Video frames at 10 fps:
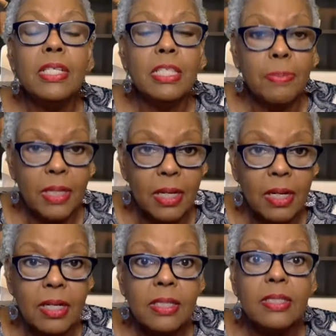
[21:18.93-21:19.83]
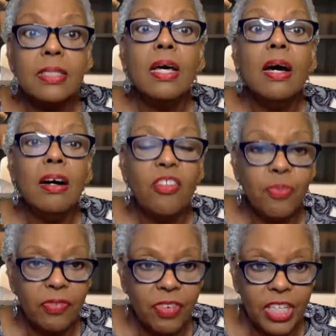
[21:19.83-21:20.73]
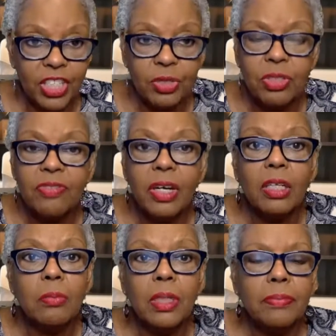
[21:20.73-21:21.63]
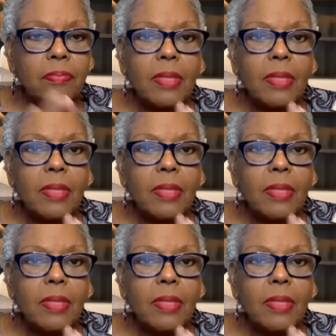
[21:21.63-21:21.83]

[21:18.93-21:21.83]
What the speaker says: is because of professional development